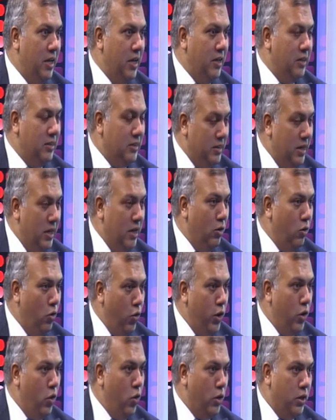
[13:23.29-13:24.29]
still
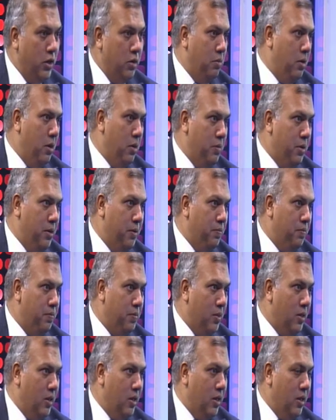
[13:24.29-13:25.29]
going on in Burma,
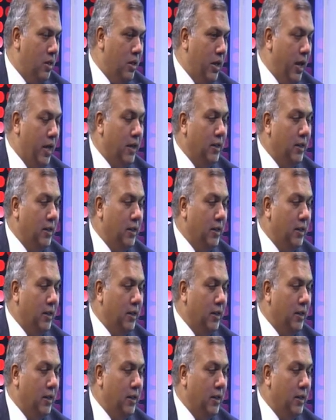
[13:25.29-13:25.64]
and